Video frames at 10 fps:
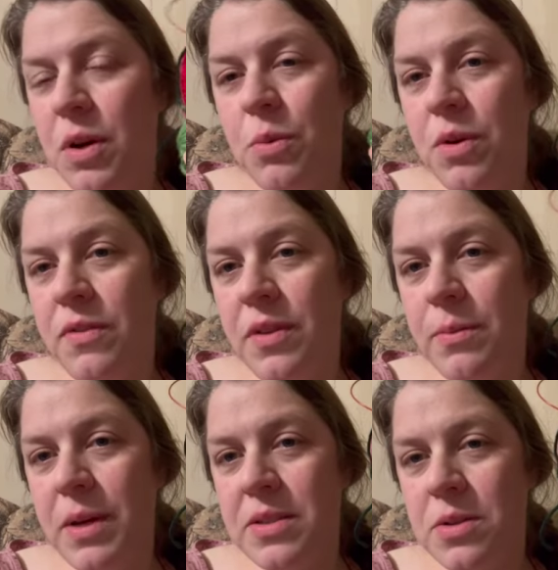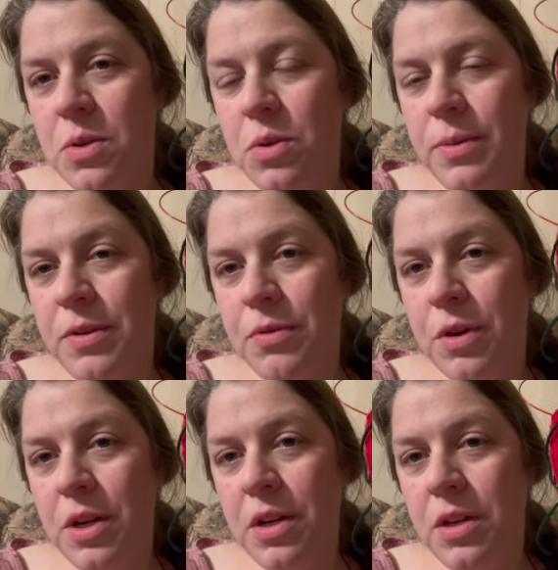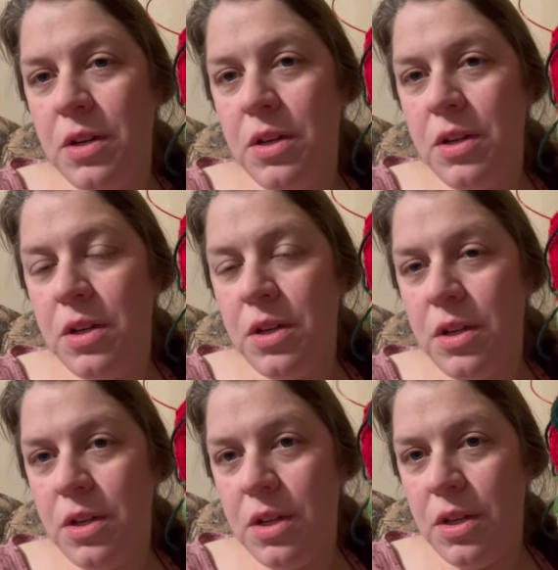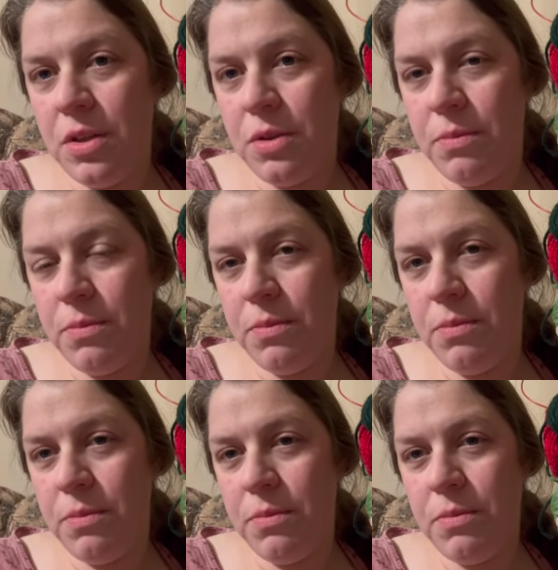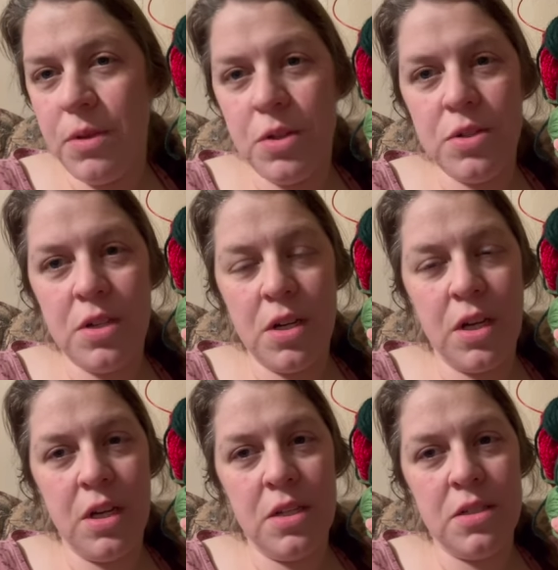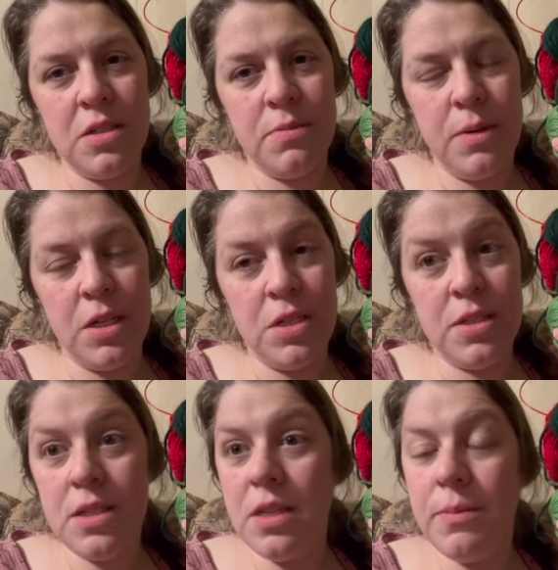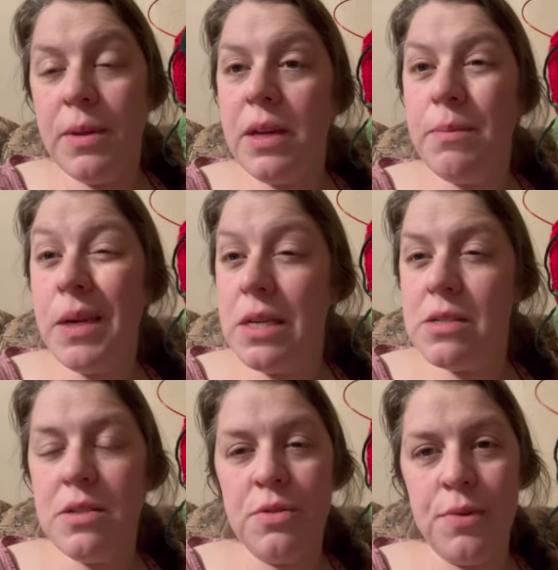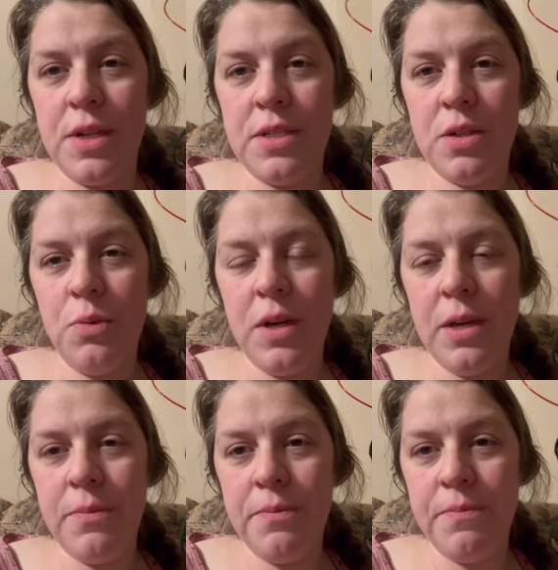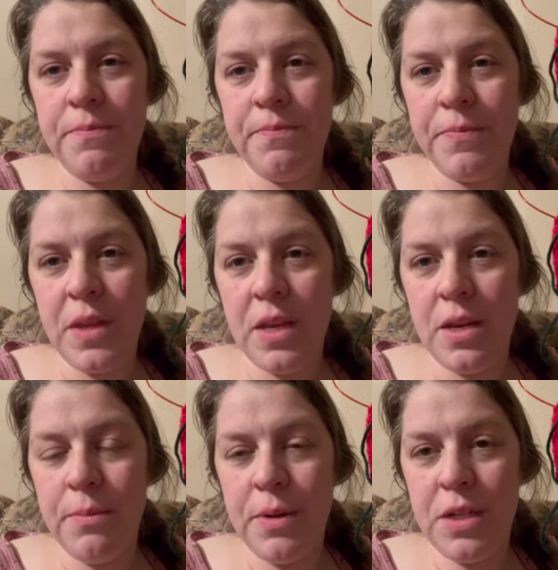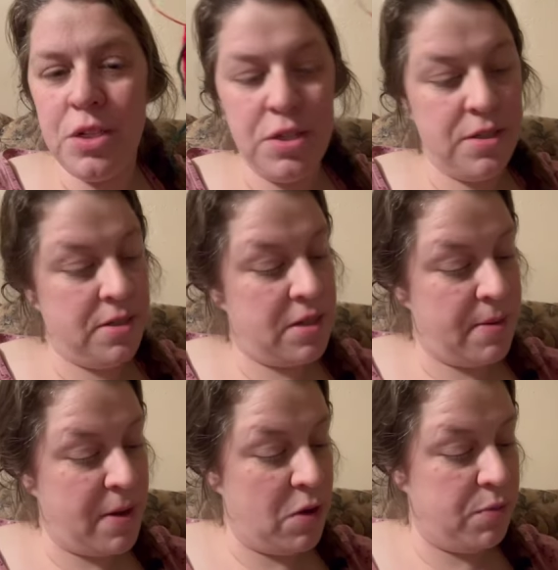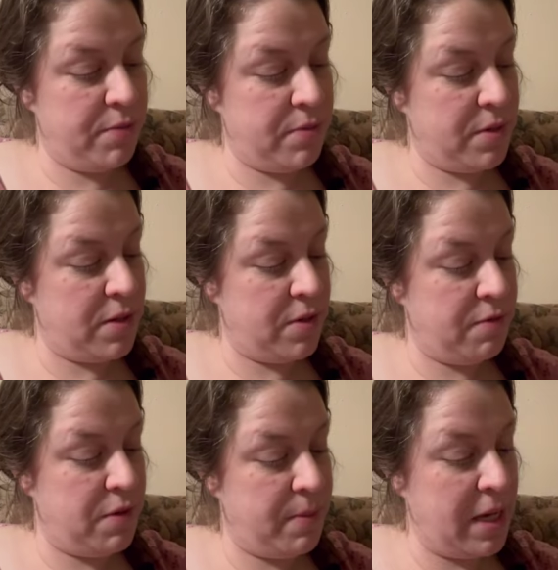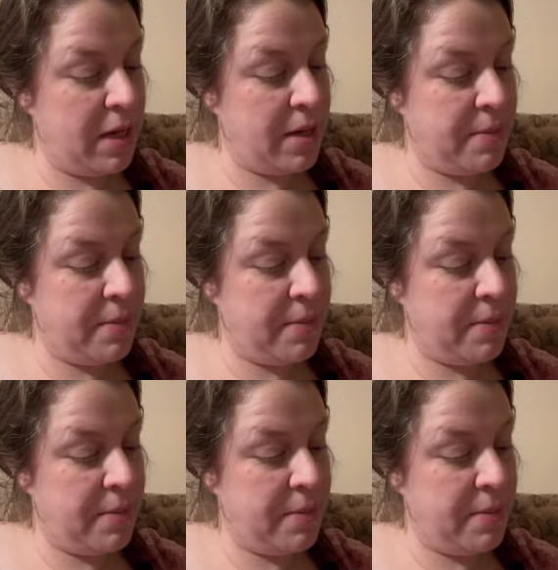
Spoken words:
one of them has a little bit of green. And their stockings, but I just did them like pinks and reds and white. But I'm out of the pink.